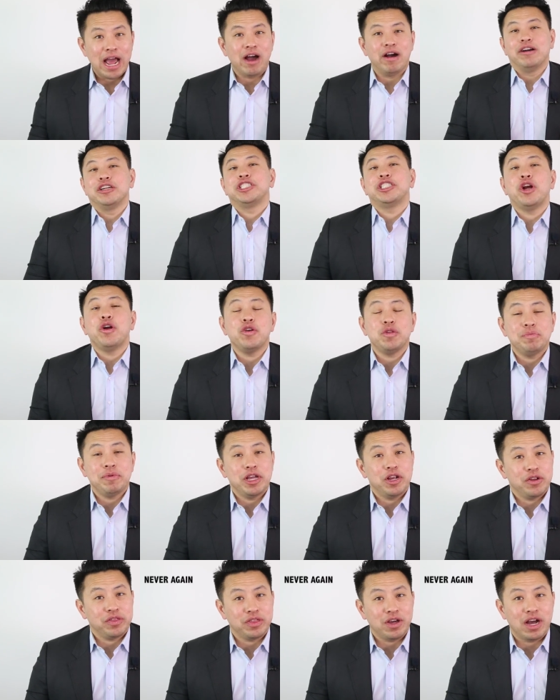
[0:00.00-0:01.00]
now. Share with
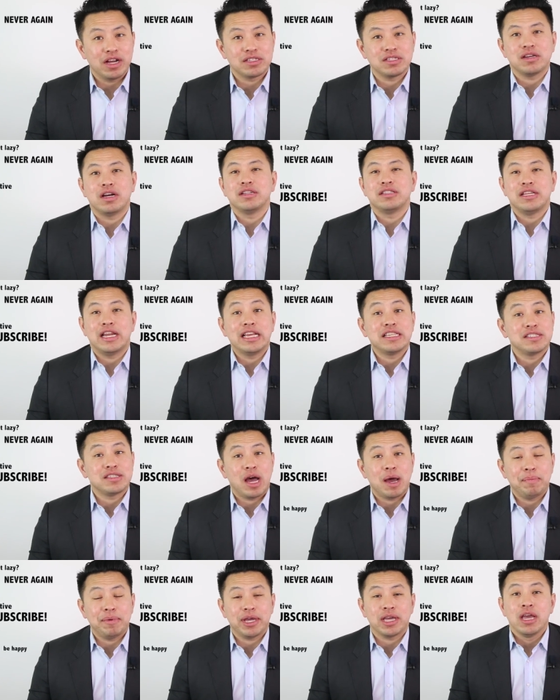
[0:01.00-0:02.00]
me your thoughts on today's
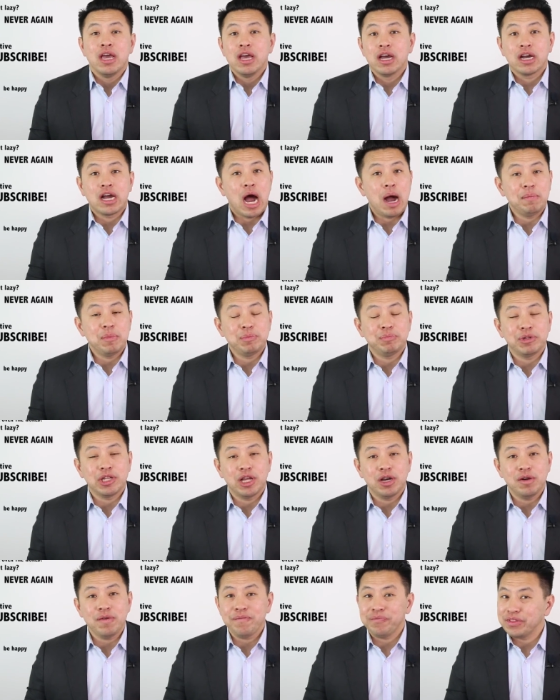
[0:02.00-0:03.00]
topic. Comment
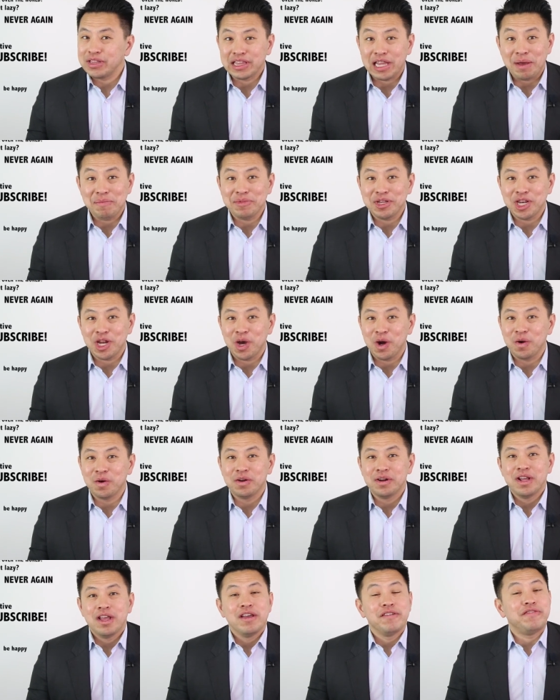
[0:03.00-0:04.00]
below, let me
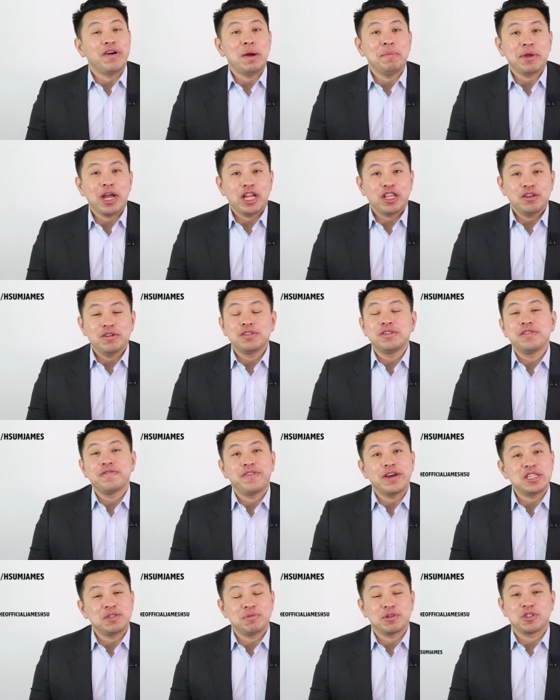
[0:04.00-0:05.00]
know. Find me on YouTube,
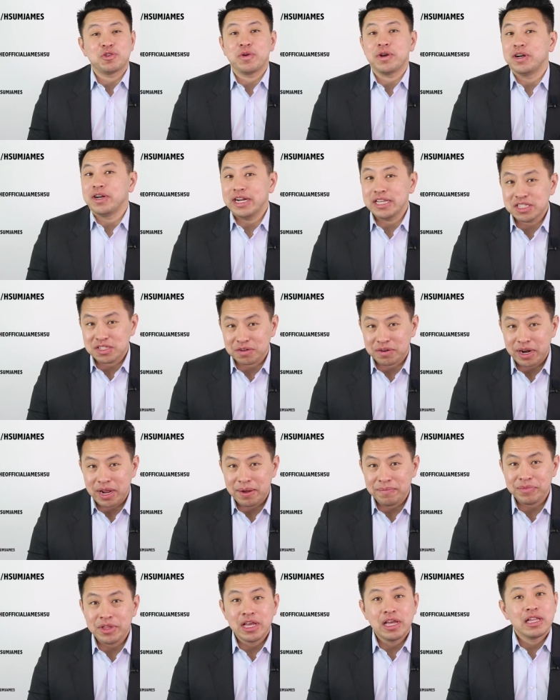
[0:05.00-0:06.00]
Facebook, Twitter, and
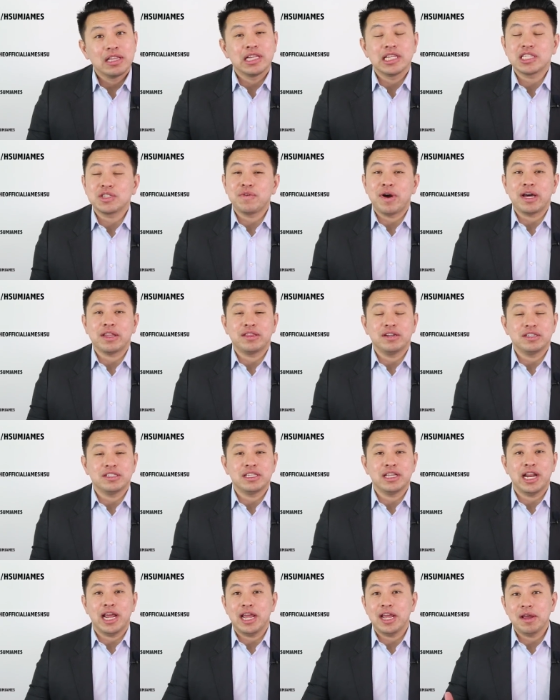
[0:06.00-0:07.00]
Instagram. Let's go out there
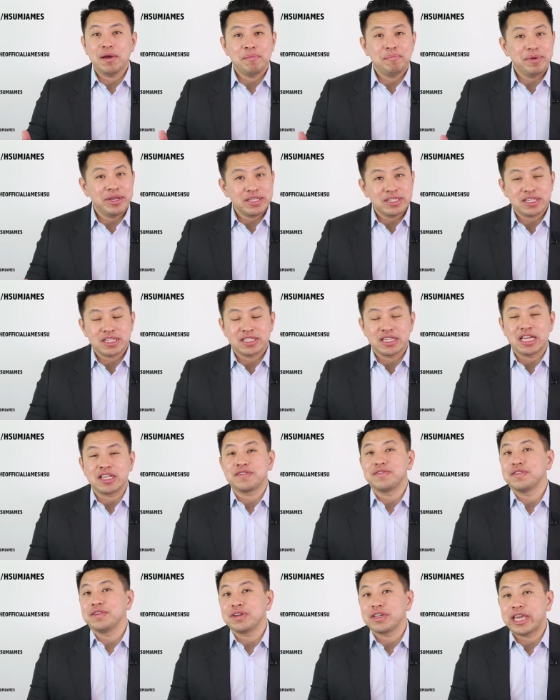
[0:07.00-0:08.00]
today, be
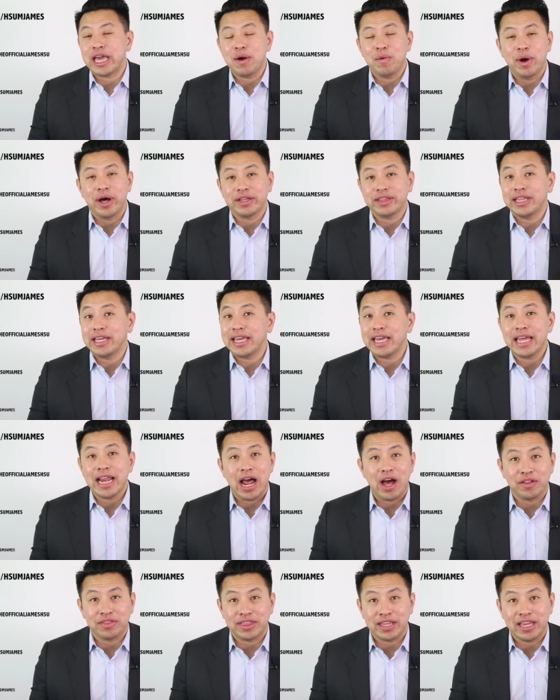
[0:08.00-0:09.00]
successful, get wealthy, get
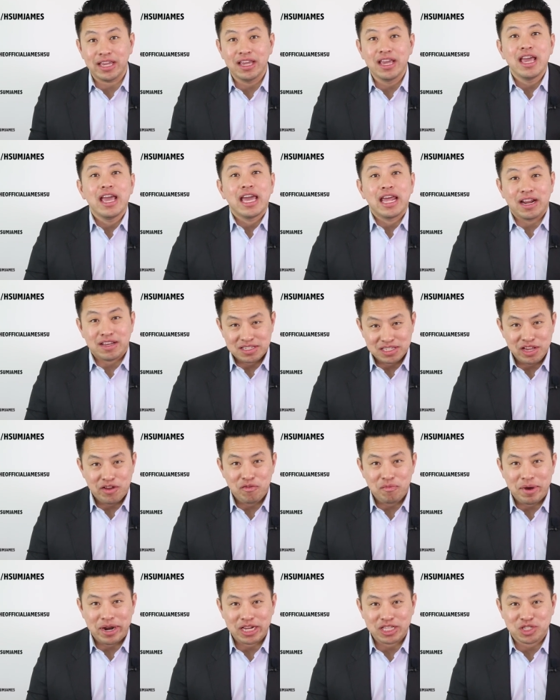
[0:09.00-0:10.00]
healthy, and I'll see
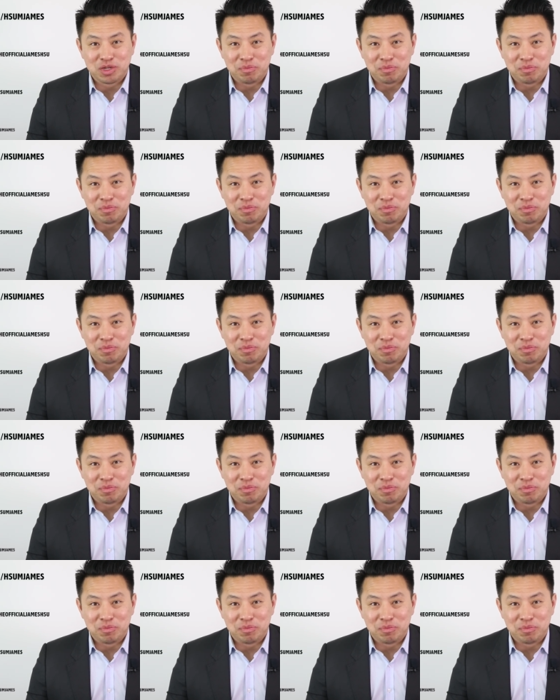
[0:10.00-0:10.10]
everybody